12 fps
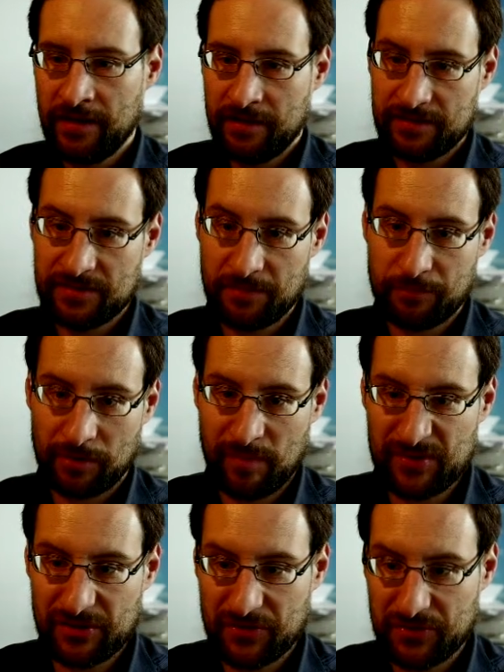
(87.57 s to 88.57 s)
The problem
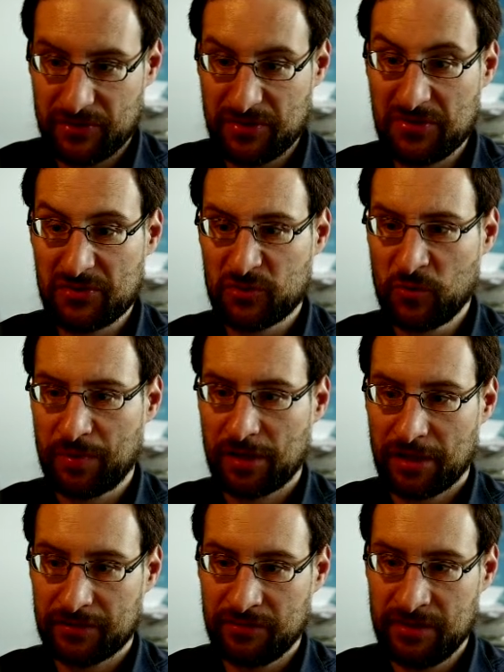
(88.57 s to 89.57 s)
is also this is super
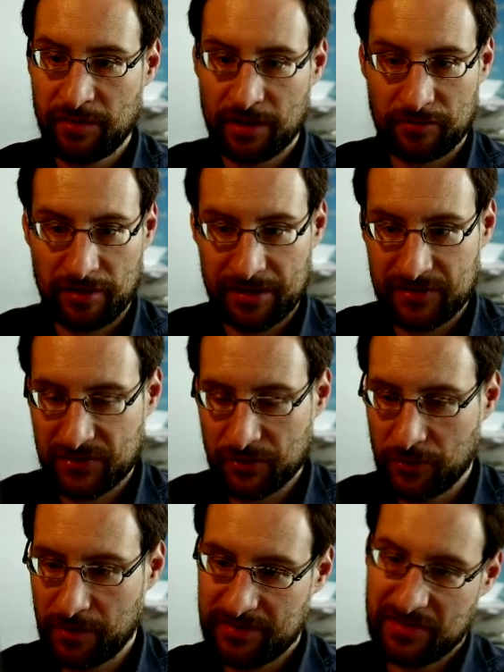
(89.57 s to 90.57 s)
hard to debug, right?
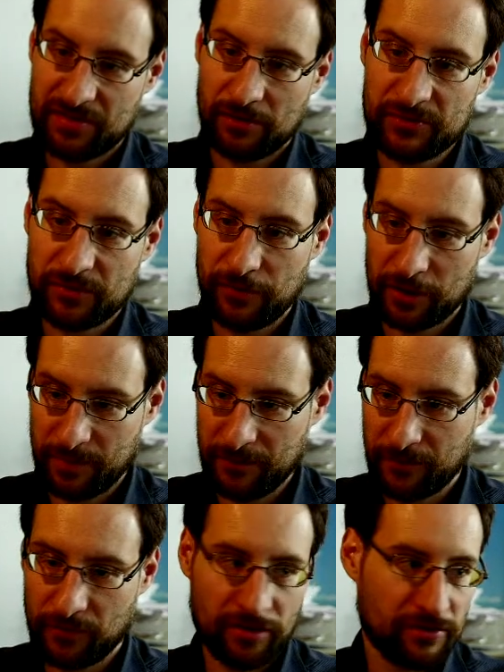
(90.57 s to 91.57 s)
So this also worked before.